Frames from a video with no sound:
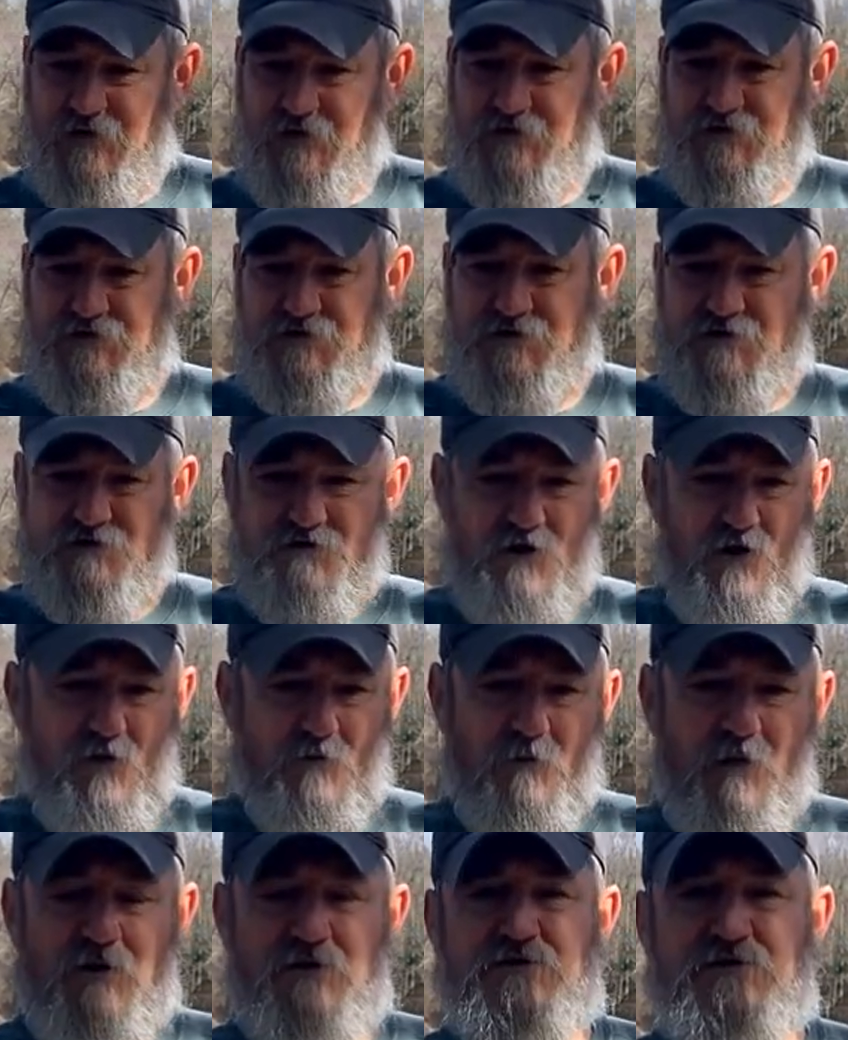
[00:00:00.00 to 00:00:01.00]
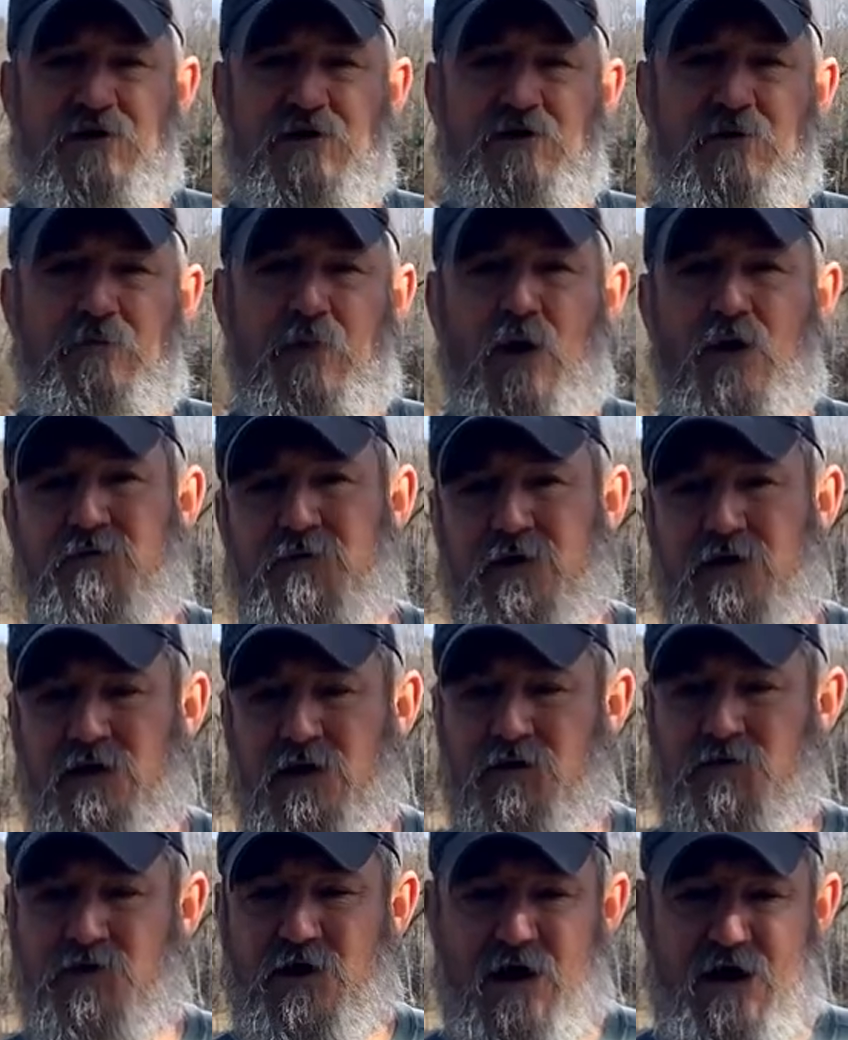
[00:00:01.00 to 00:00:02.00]
it's just almost in the perfect
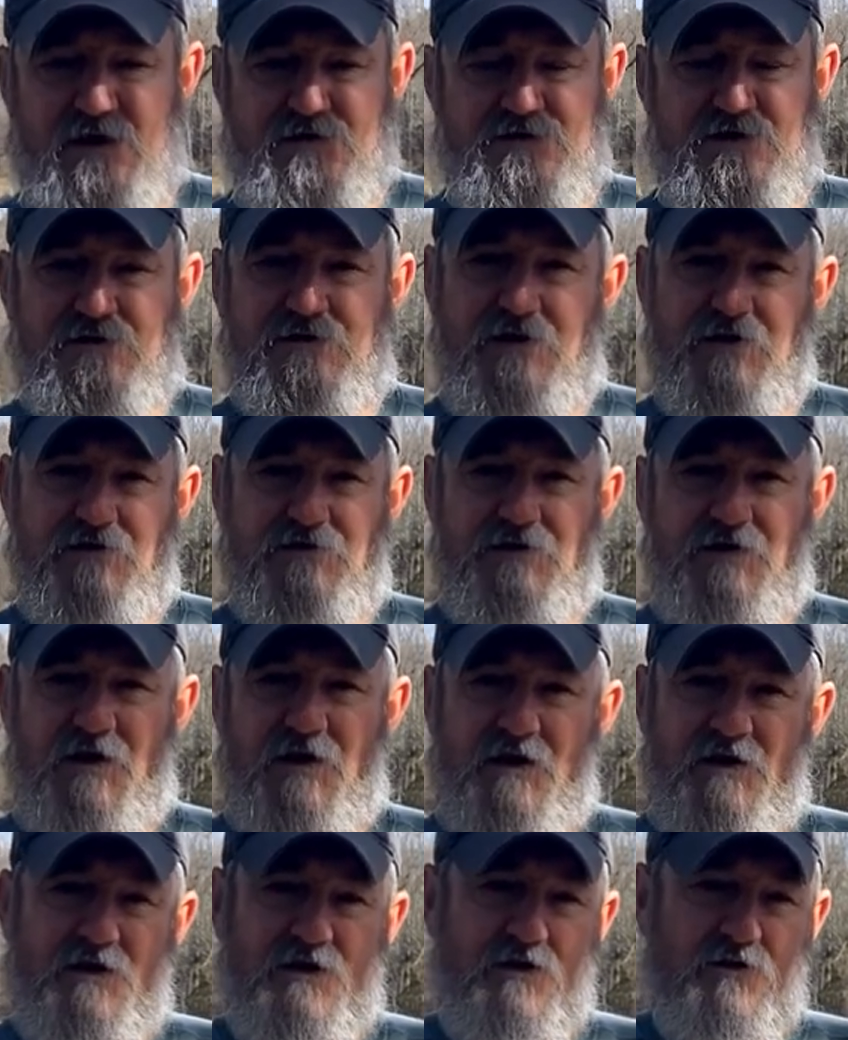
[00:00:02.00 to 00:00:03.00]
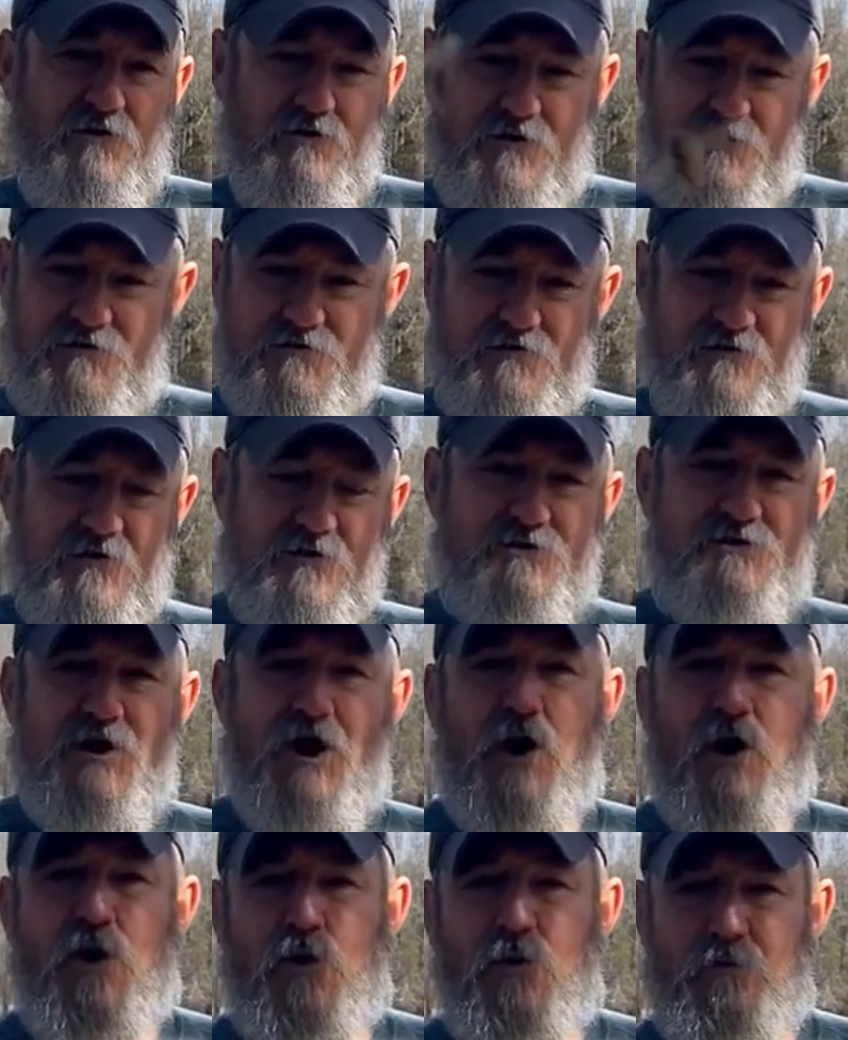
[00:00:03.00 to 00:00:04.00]
location. There's you know there's
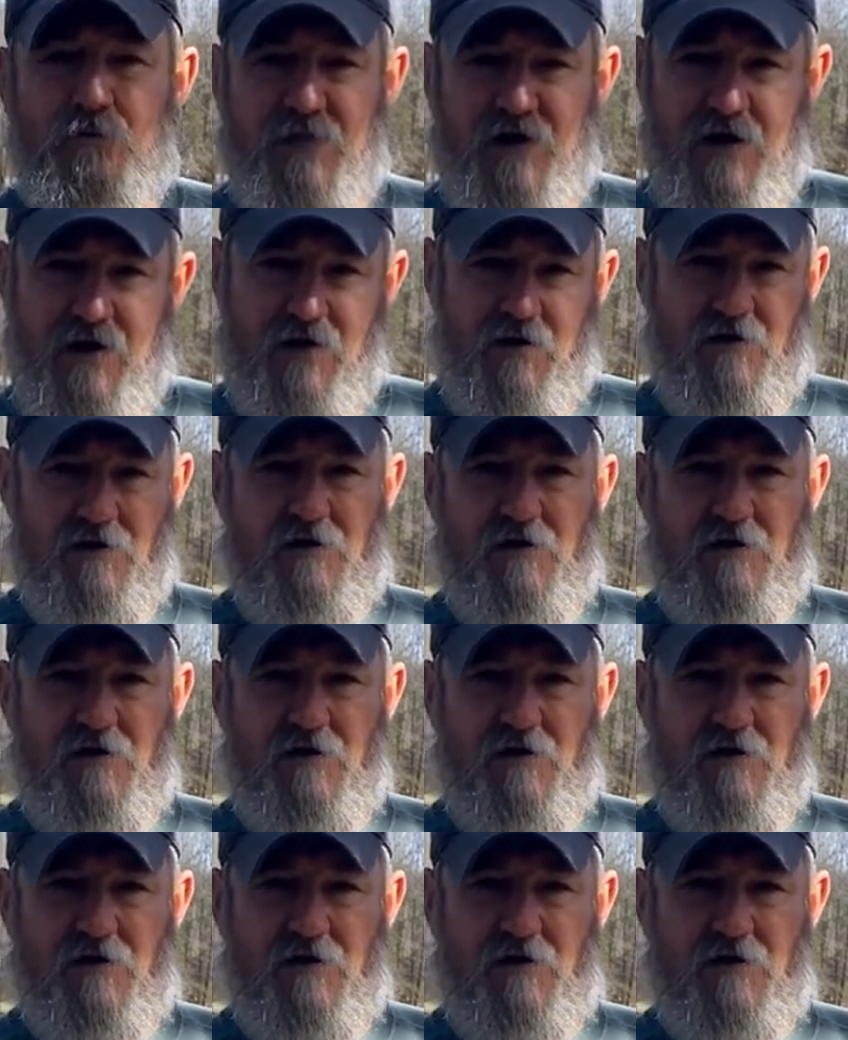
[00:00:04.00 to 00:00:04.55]
there's comb there,